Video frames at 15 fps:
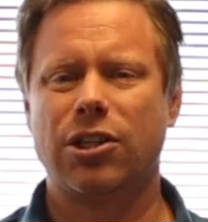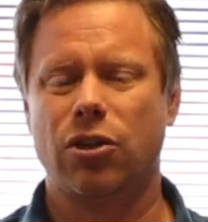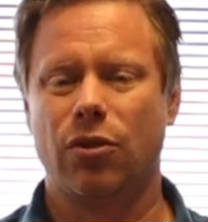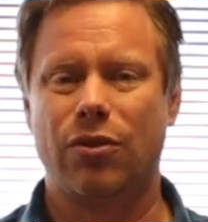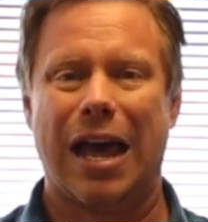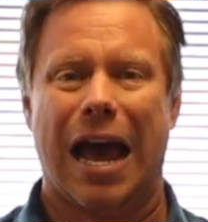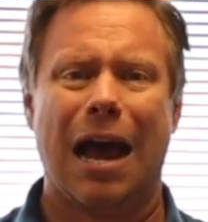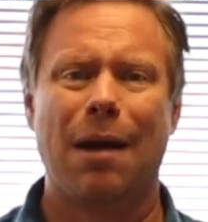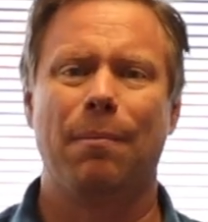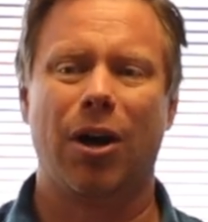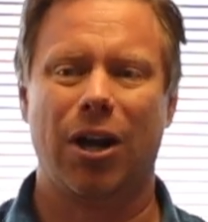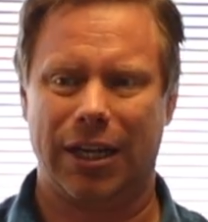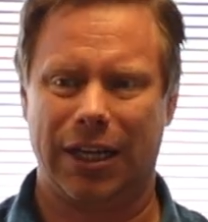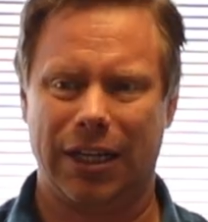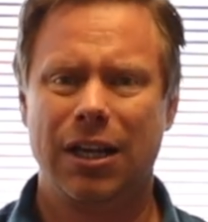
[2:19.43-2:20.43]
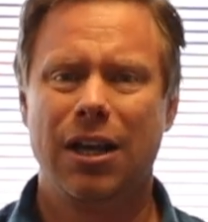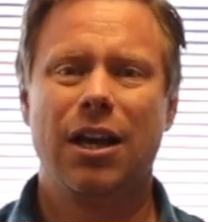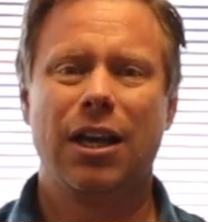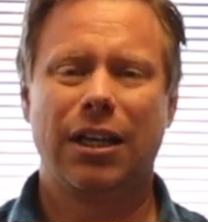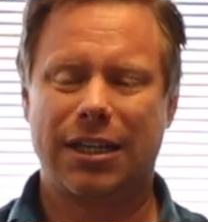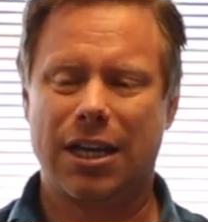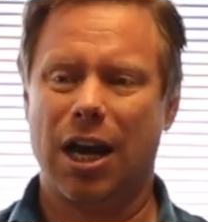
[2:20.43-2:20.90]
So that money
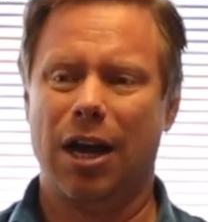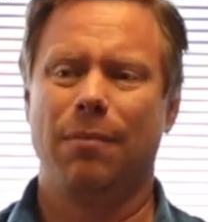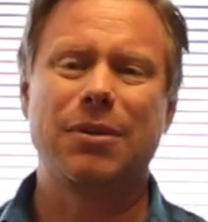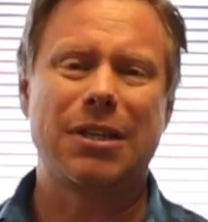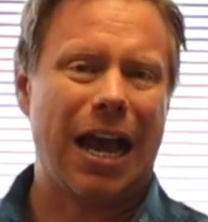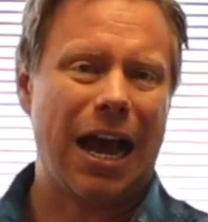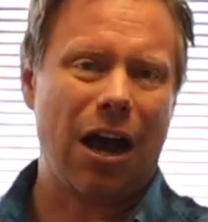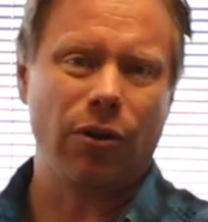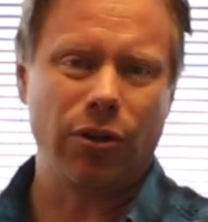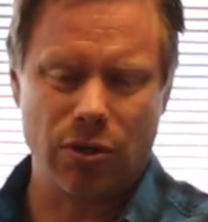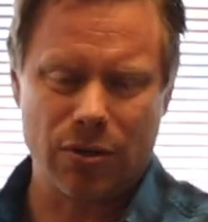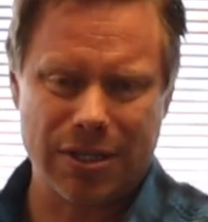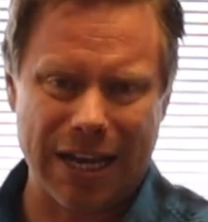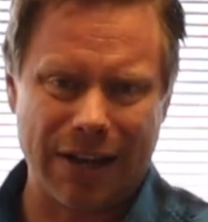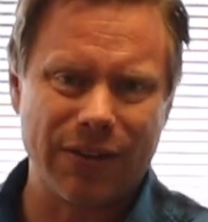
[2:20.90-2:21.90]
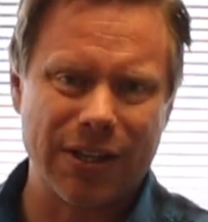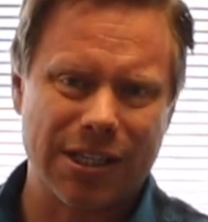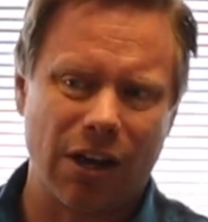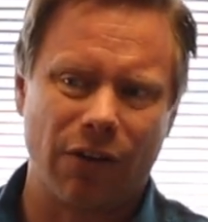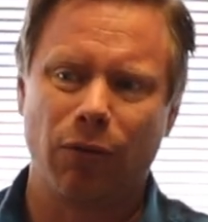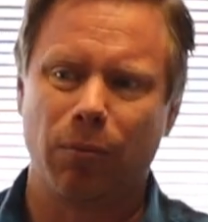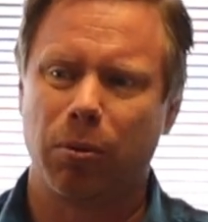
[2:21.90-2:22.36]
comes out, you save the
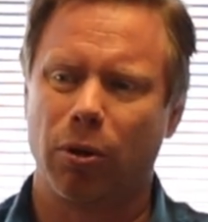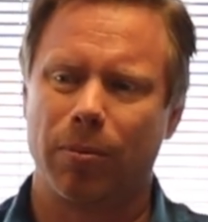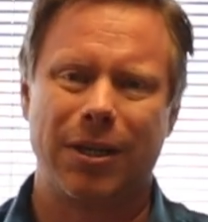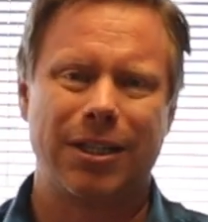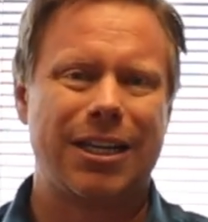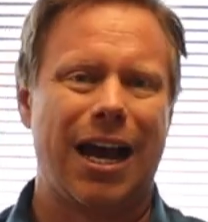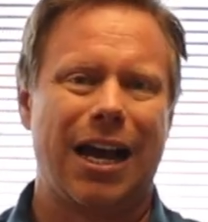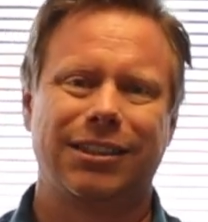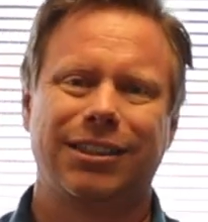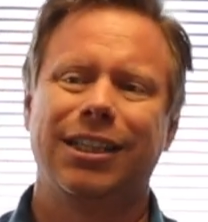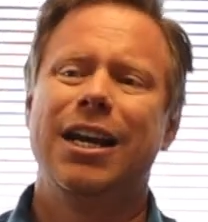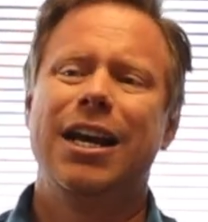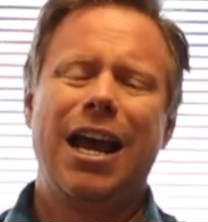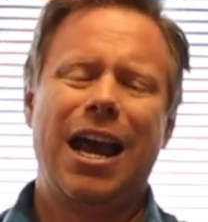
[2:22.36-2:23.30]
self-employment tax,